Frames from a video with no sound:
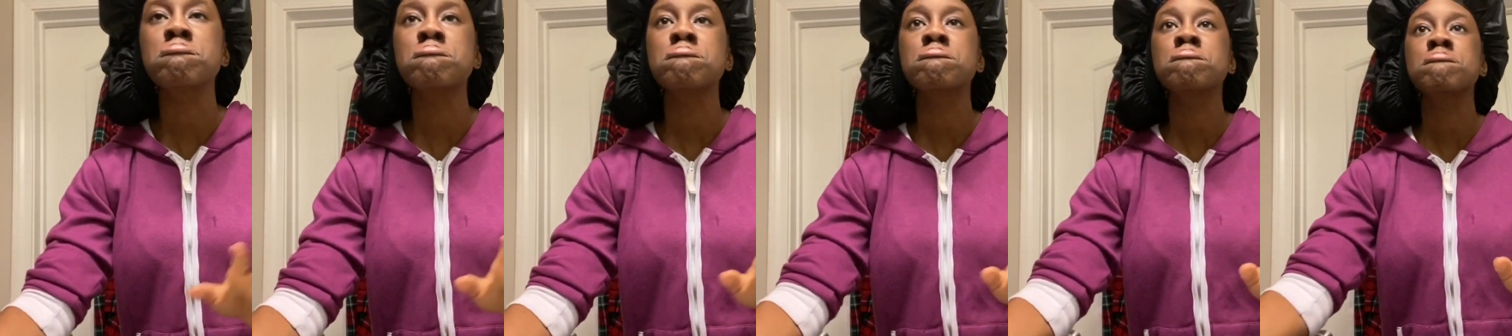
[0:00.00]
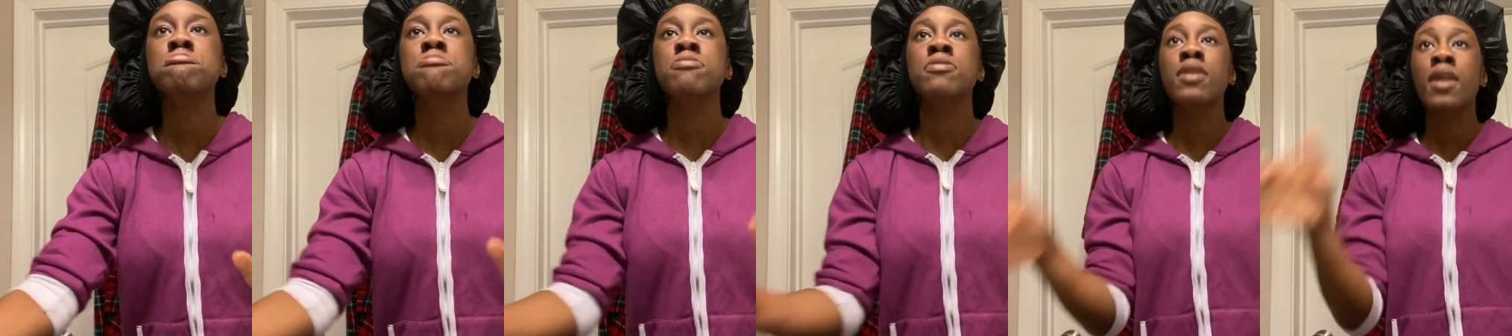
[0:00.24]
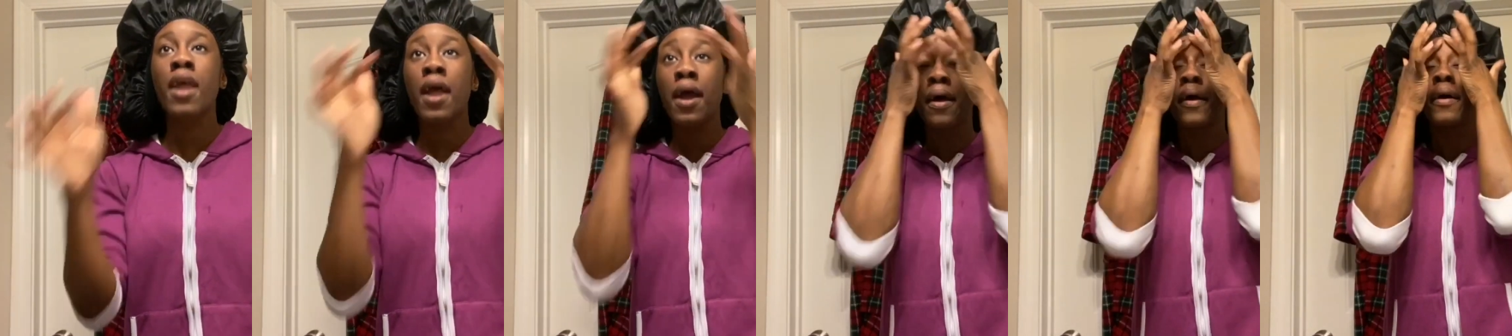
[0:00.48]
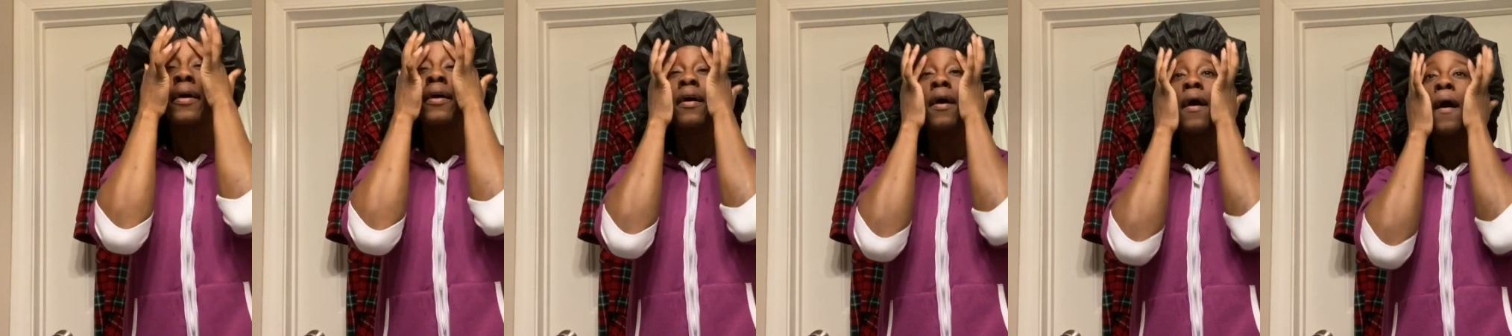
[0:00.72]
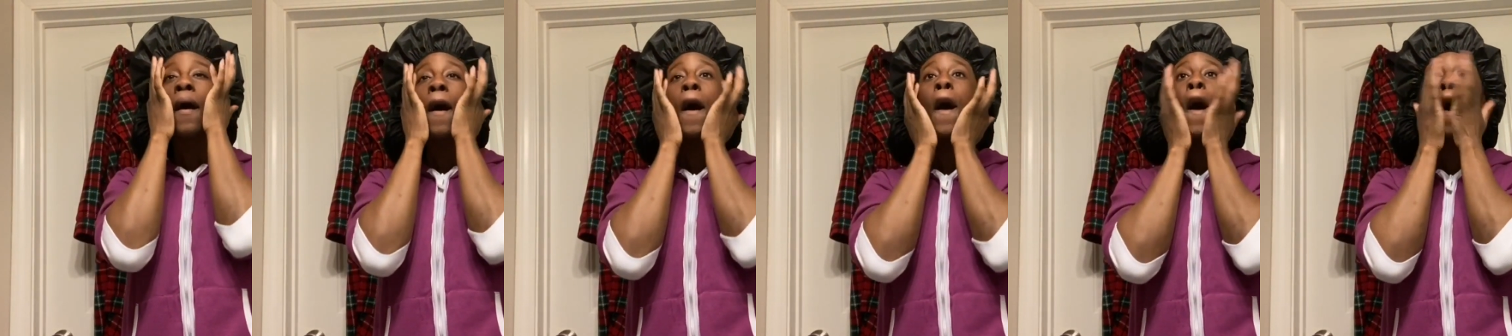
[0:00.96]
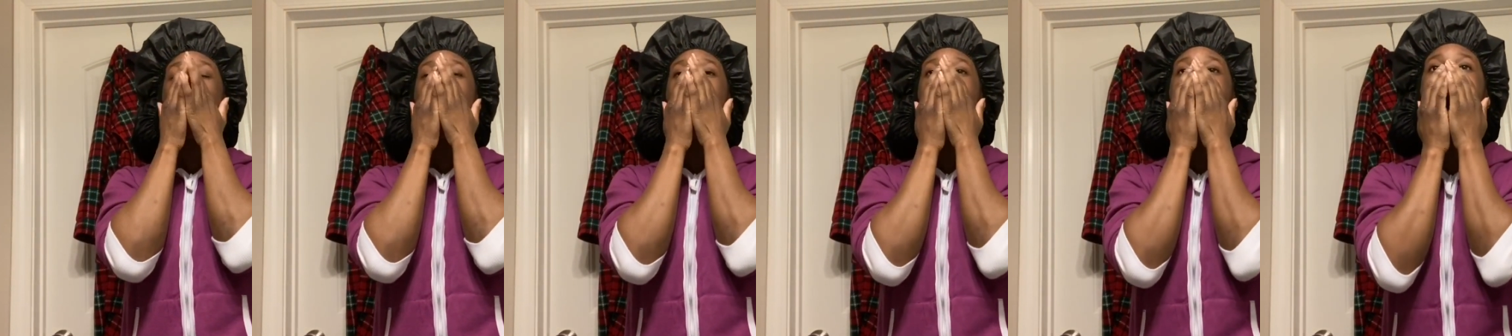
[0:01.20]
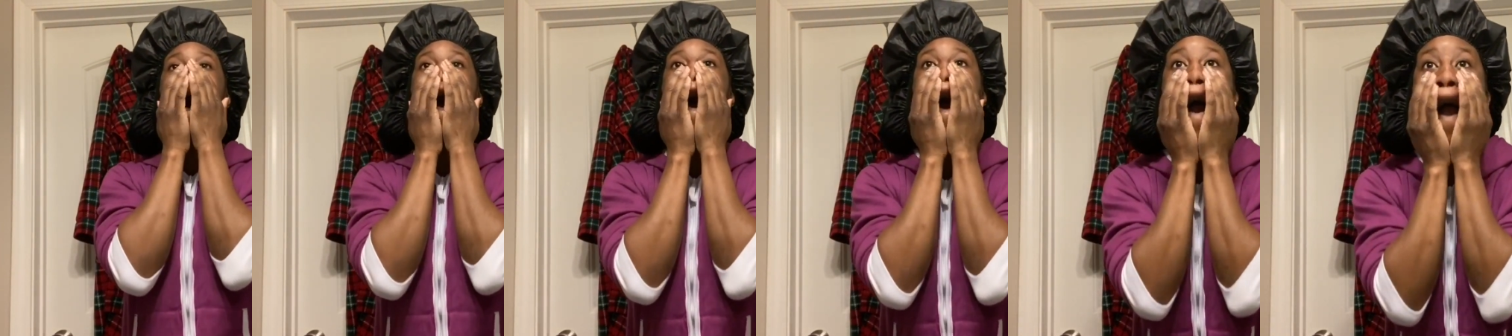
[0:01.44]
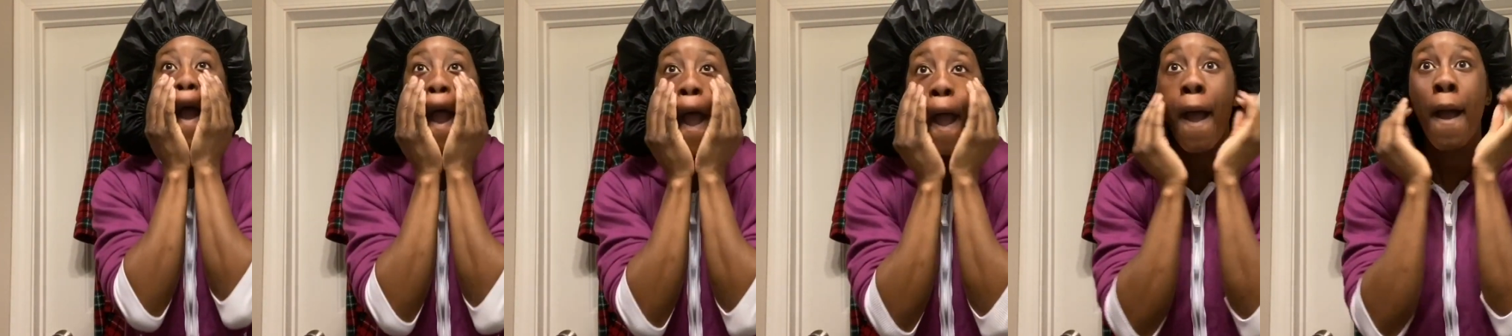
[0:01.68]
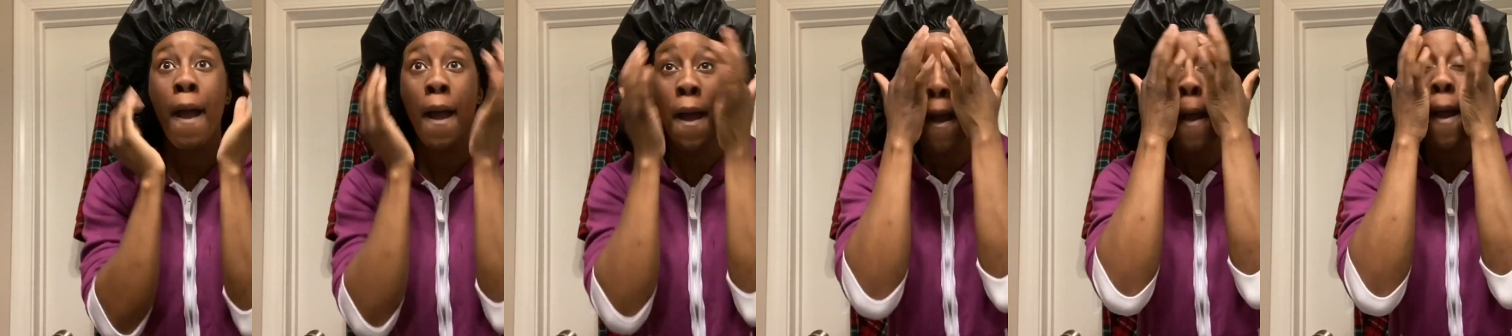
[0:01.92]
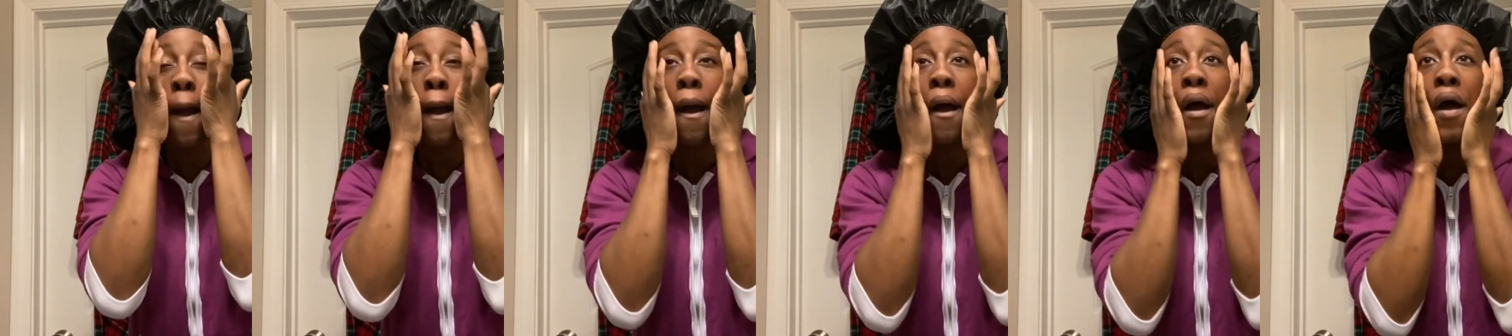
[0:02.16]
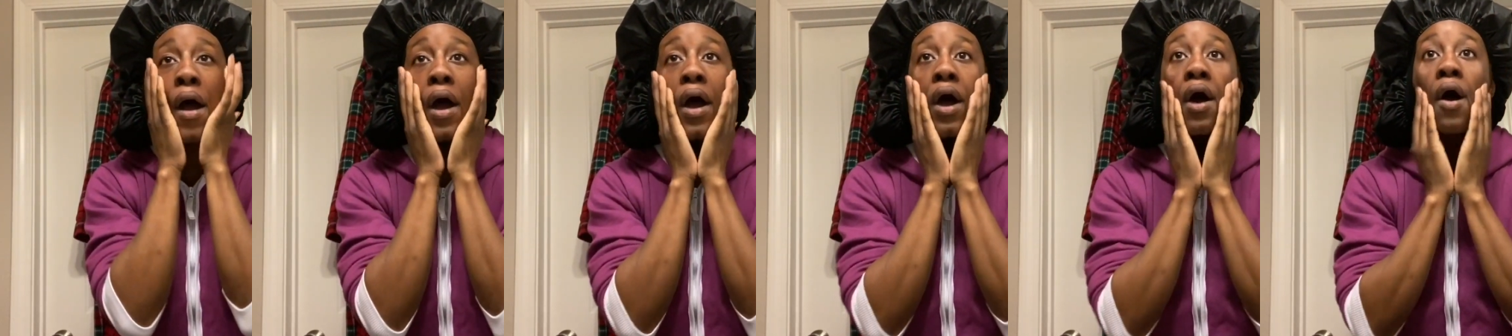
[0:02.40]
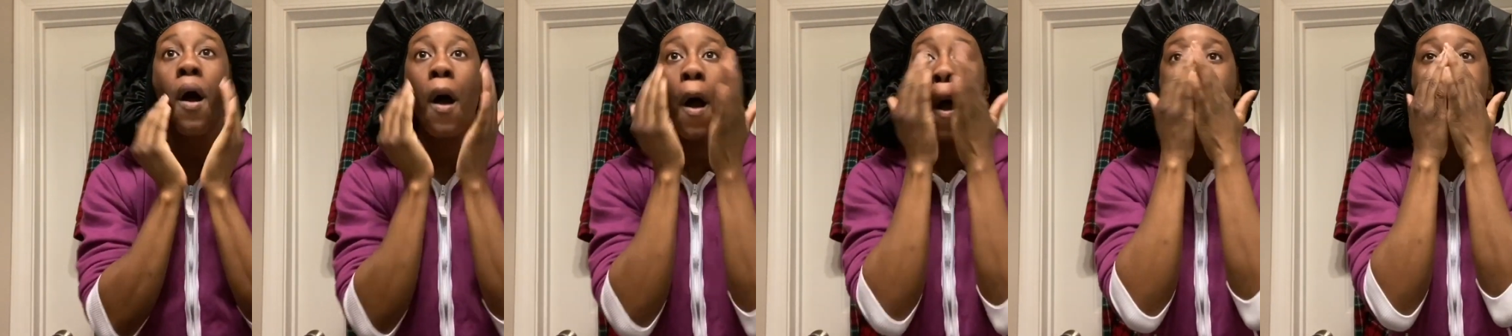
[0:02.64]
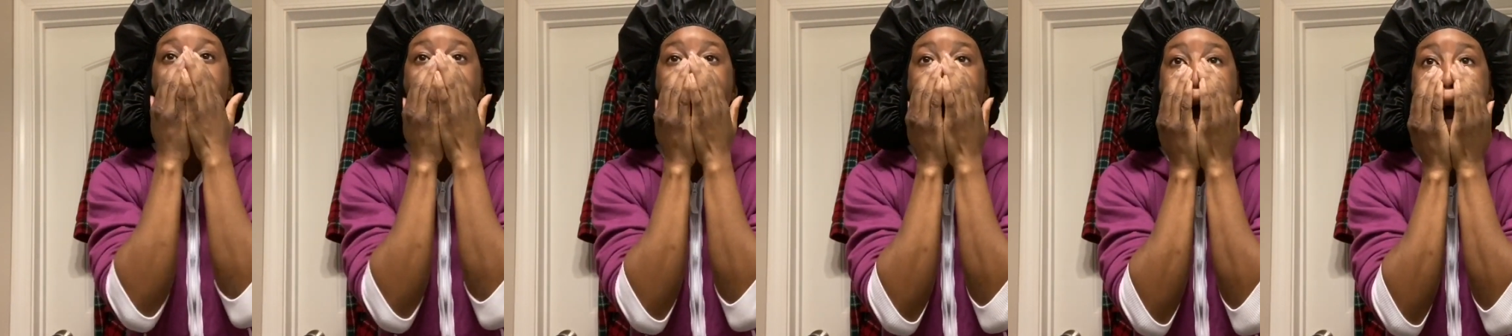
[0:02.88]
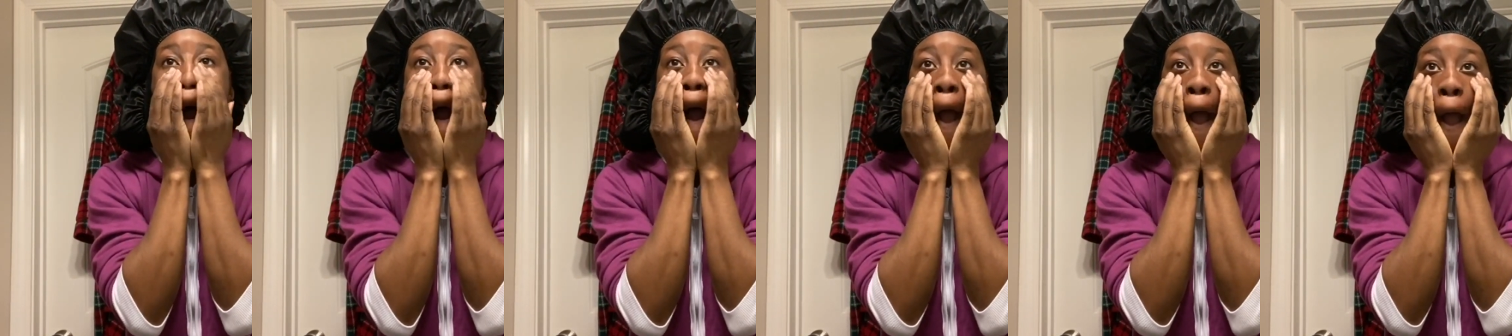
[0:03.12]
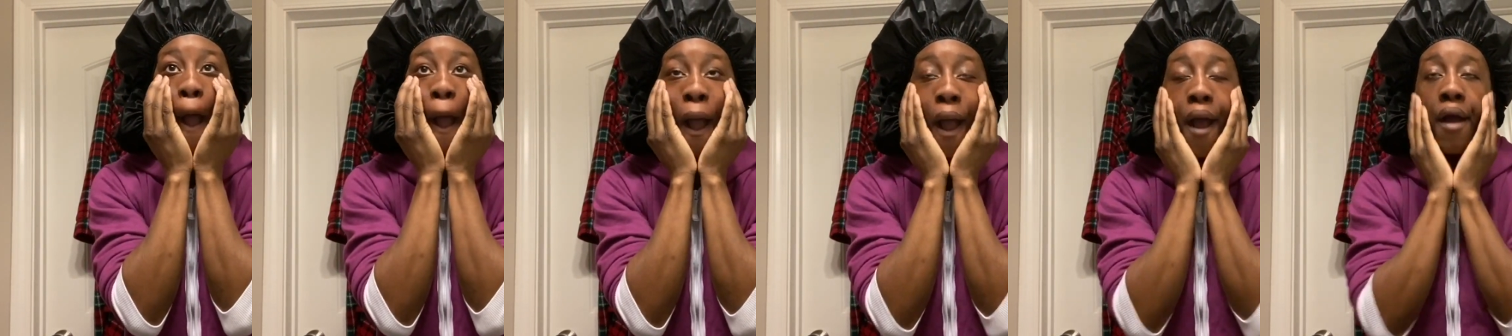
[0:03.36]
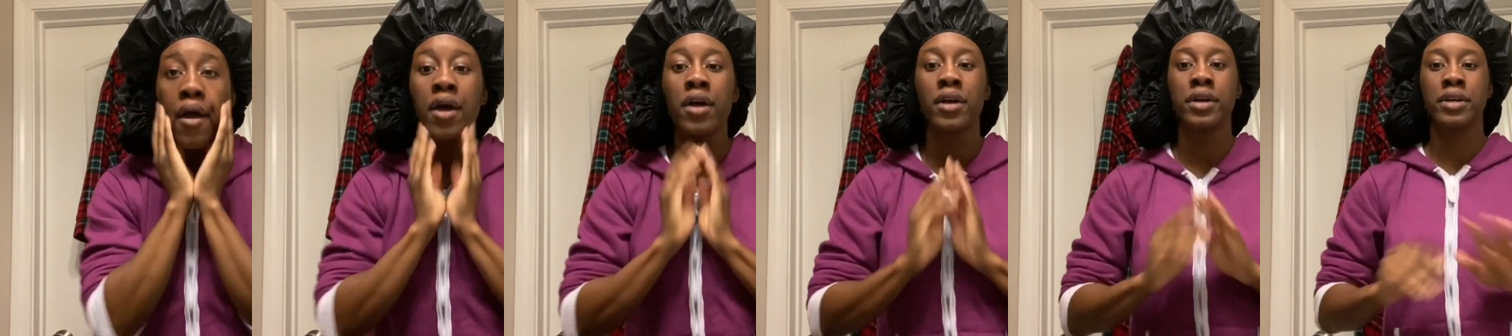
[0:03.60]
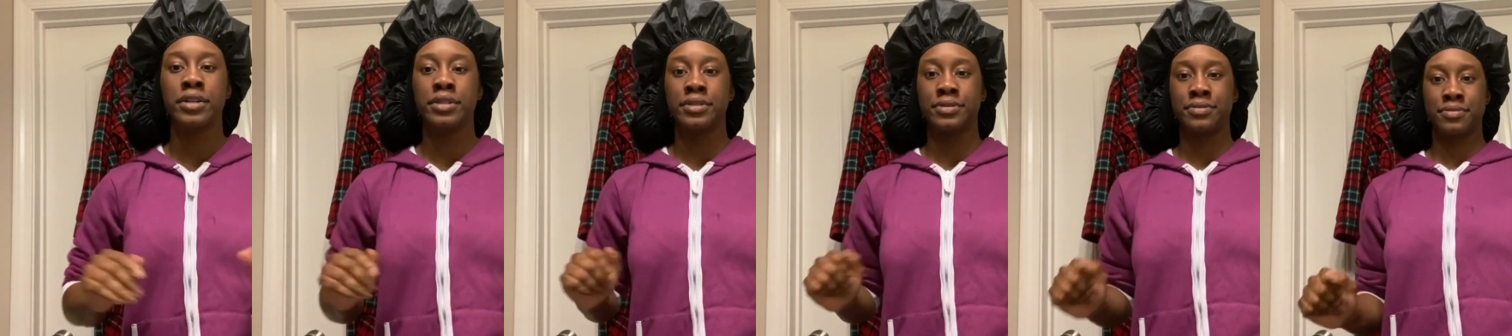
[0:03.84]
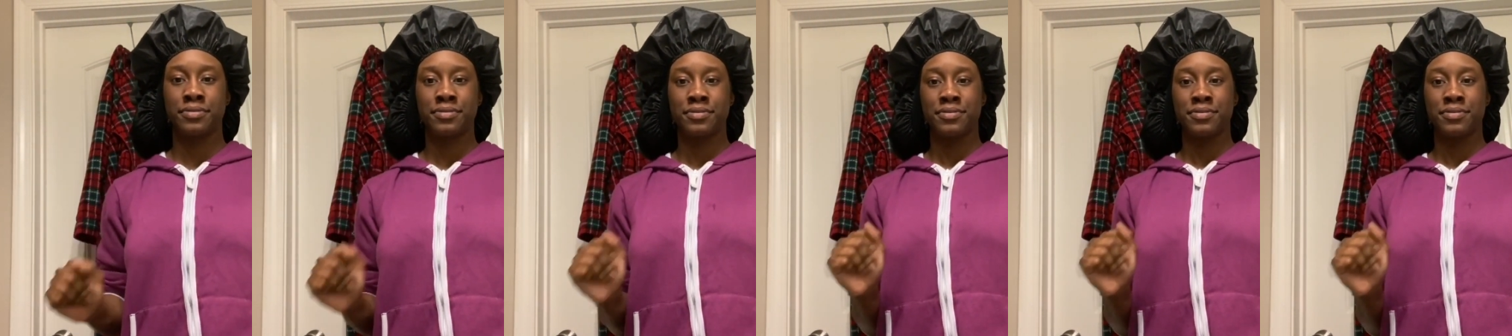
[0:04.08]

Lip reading: Ha ha ha, fun day.